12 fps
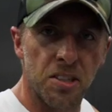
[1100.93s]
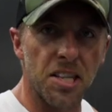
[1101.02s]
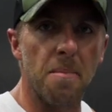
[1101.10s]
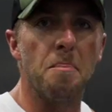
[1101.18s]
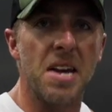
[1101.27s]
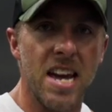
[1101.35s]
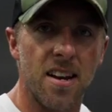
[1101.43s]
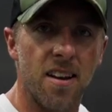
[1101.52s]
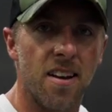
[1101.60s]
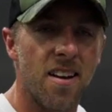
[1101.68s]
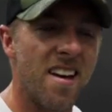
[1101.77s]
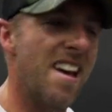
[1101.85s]
to the meat
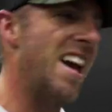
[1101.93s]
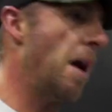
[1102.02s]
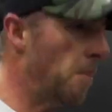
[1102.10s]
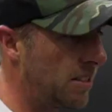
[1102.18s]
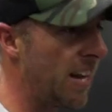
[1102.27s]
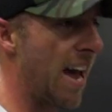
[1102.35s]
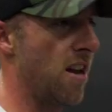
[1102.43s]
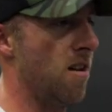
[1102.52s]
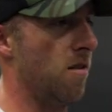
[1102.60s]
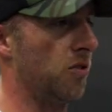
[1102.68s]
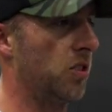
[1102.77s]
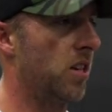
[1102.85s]
and
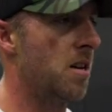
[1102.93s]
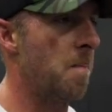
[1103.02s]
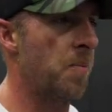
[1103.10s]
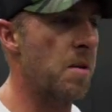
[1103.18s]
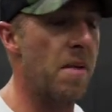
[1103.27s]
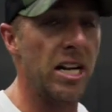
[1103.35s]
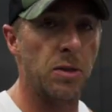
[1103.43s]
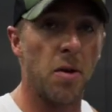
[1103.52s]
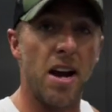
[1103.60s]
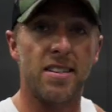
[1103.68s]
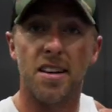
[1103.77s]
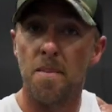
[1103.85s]
potatoes, the bench
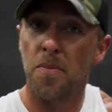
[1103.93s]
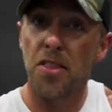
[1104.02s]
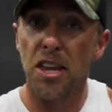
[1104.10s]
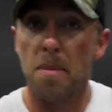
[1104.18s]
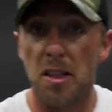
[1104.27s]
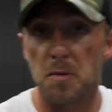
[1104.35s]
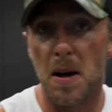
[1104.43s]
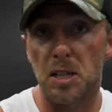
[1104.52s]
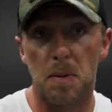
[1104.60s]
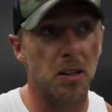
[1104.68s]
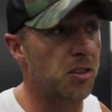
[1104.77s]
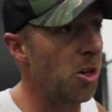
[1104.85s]
press. Think about this
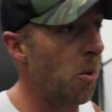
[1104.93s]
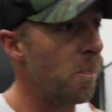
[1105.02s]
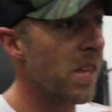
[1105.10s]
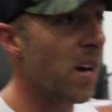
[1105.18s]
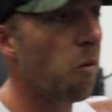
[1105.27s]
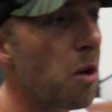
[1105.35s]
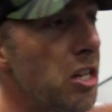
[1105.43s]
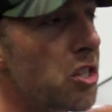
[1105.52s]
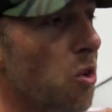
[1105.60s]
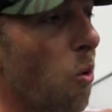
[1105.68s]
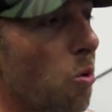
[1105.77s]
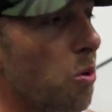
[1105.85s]
bench press too. We
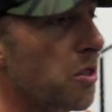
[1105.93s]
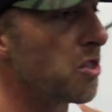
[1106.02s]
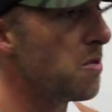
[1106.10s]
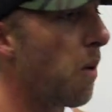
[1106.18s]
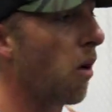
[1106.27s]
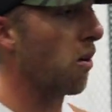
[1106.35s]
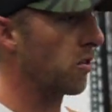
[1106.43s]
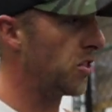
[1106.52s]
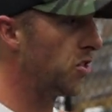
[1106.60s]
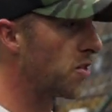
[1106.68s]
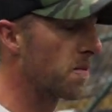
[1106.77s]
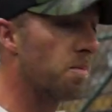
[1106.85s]
just ordered these new bars.
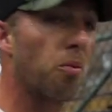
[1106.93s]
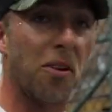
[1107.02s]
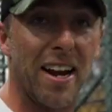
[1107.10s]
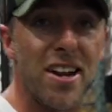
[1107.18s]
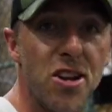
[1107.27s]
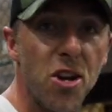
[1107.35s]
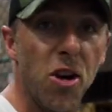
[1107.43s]
These are brand